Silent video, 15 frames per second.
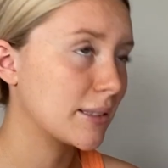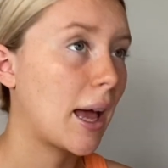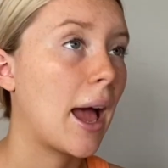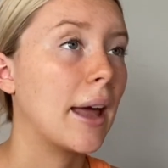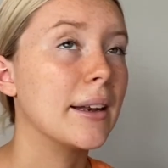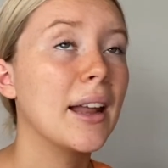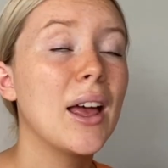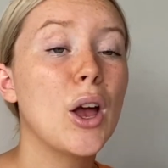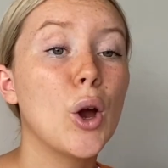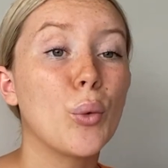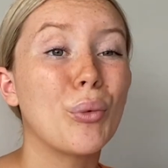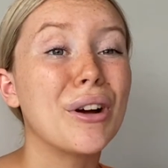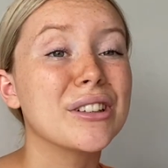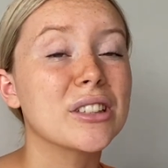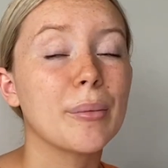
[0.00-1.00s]
10,
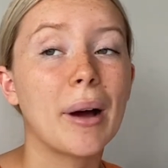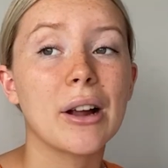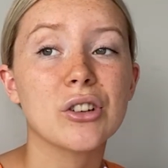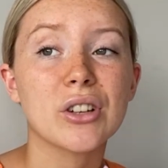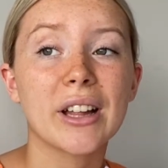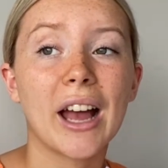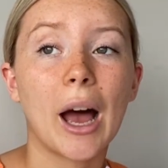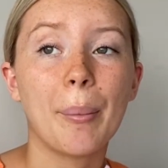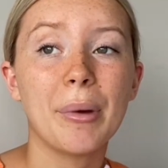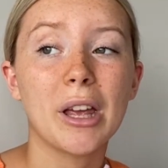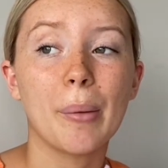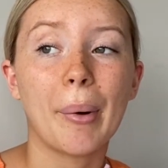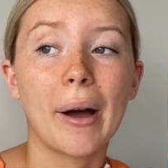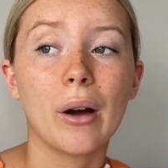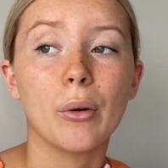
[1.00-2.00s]
which I'm actually happy
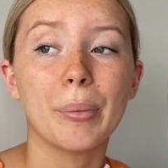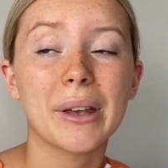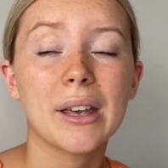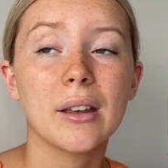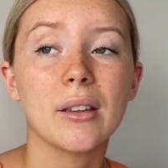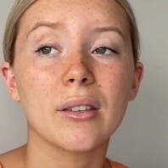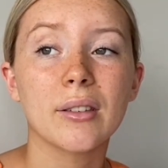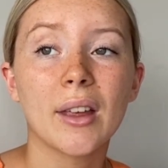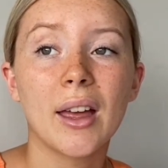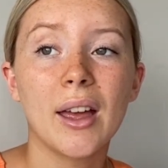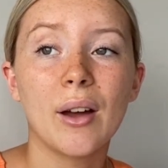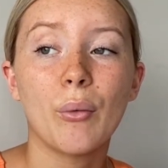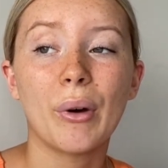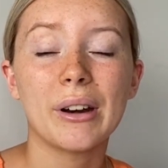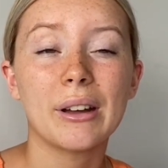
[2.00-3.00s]
about because
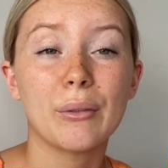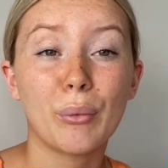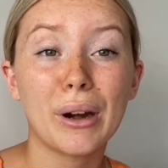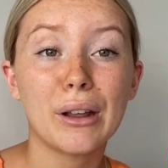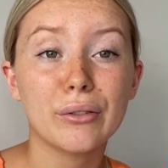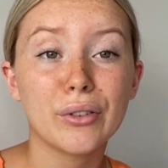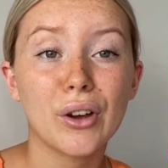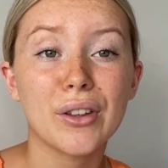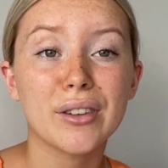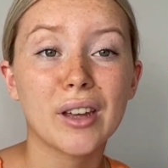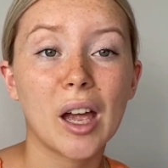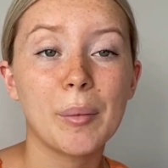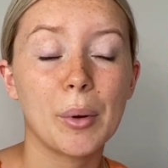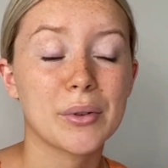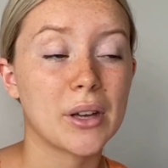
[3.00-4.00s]
when I, when it first
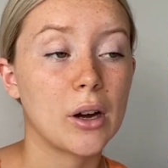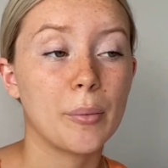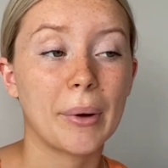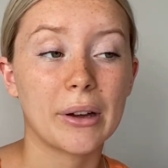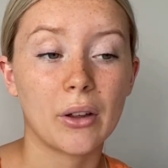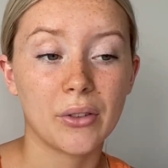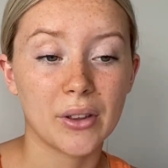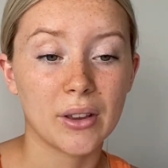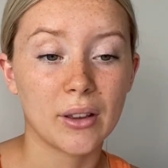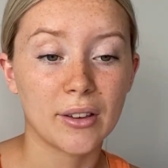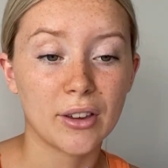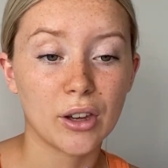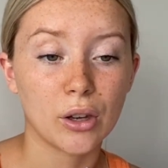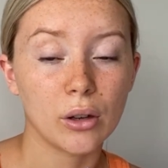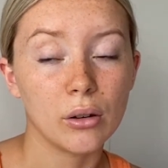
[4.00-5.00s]
came, I was like, oh my God, this is
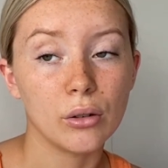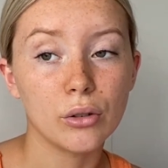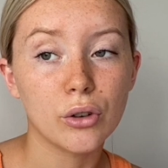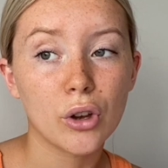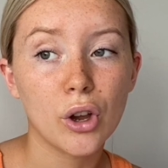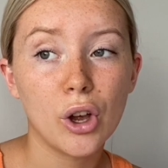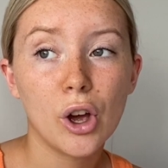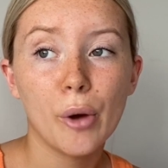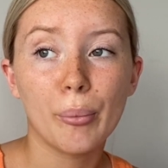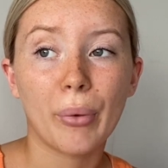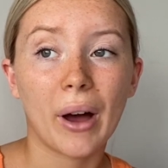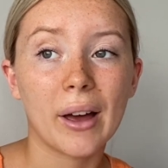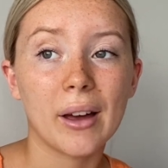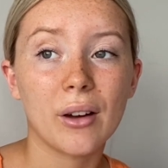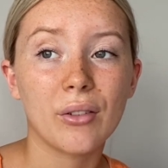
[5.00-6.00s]
huge. But
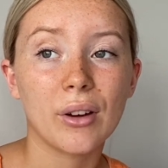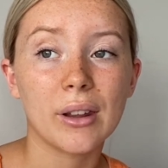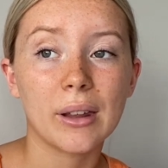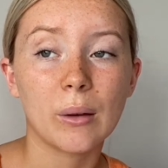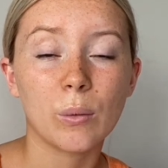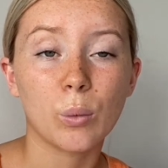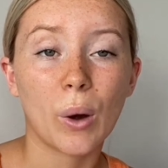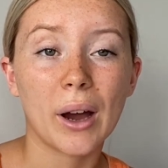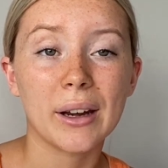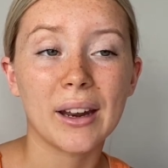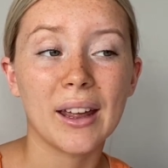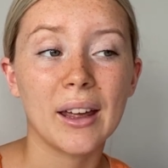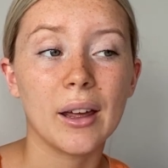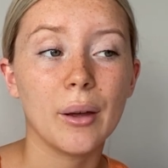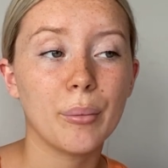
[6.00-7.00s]
I have really wide
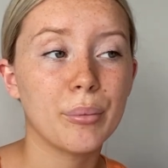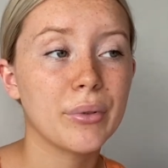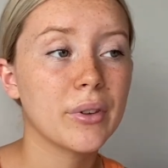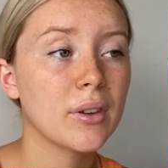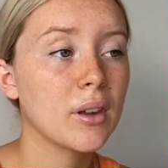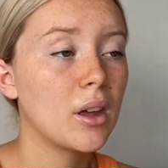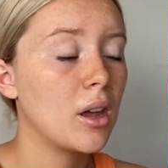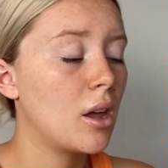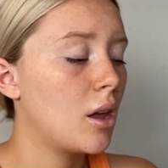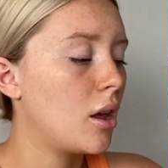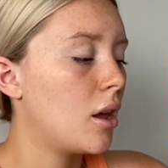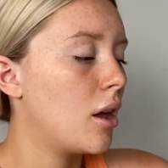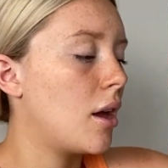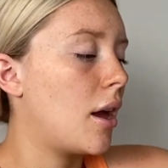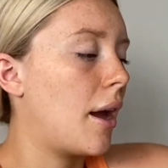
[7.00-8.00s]
hips.
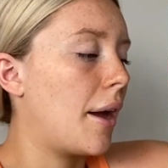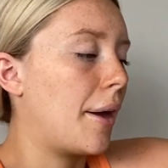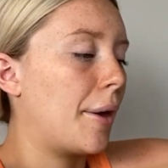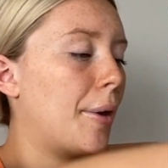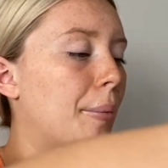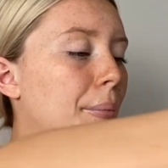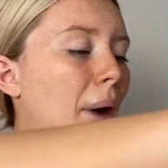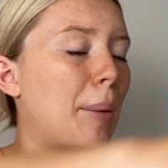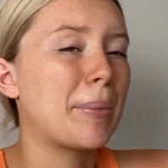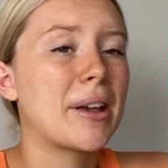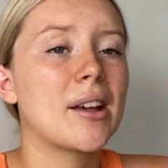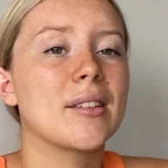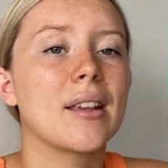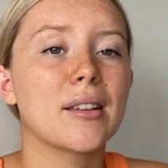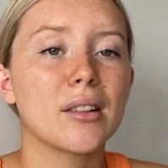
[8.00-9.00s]
Um, and
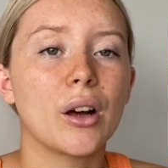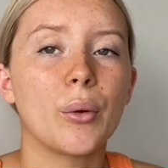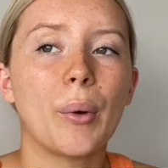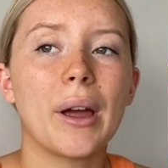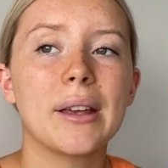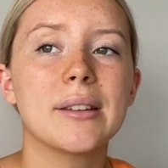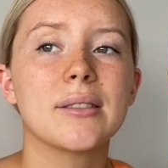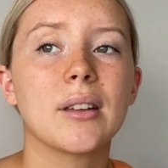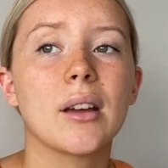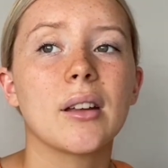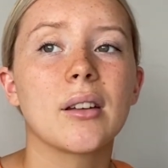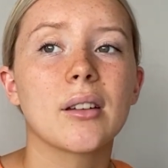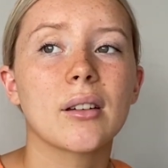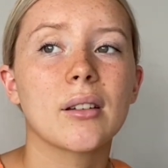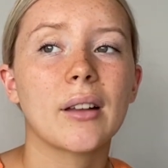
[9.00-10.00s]
because it's
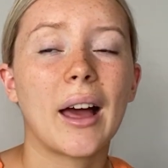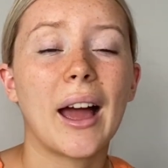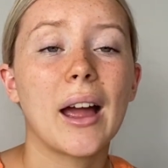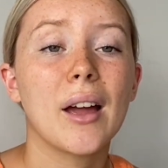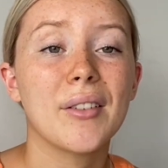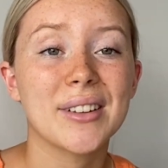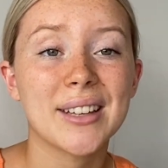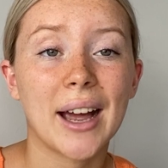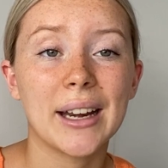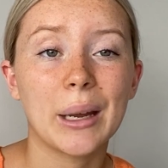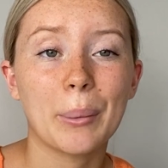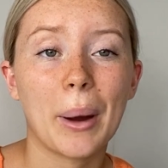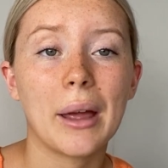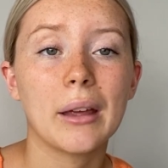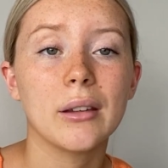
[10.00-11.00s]
low-waisted, like I have a tiny
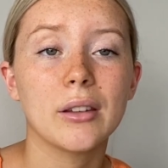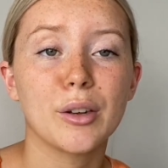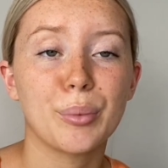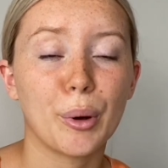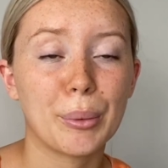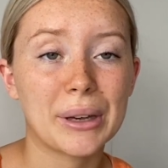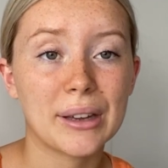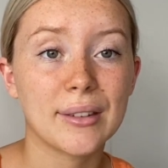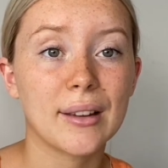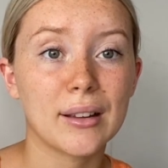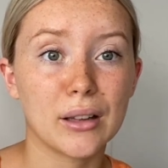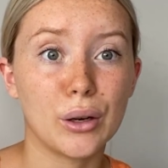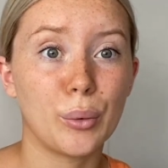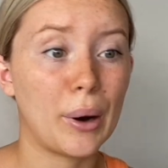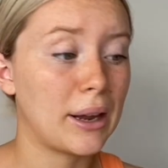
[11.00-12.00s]
waist, but because it's
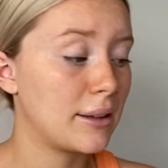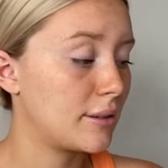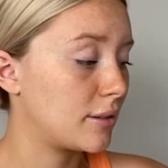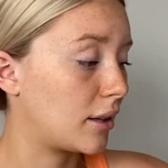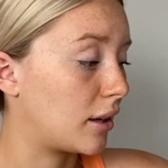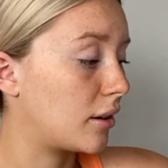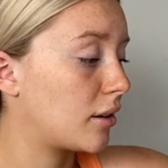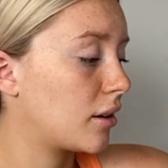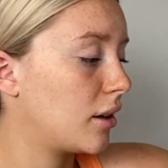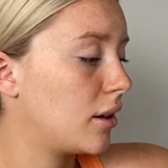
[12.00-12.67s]
low-waisted,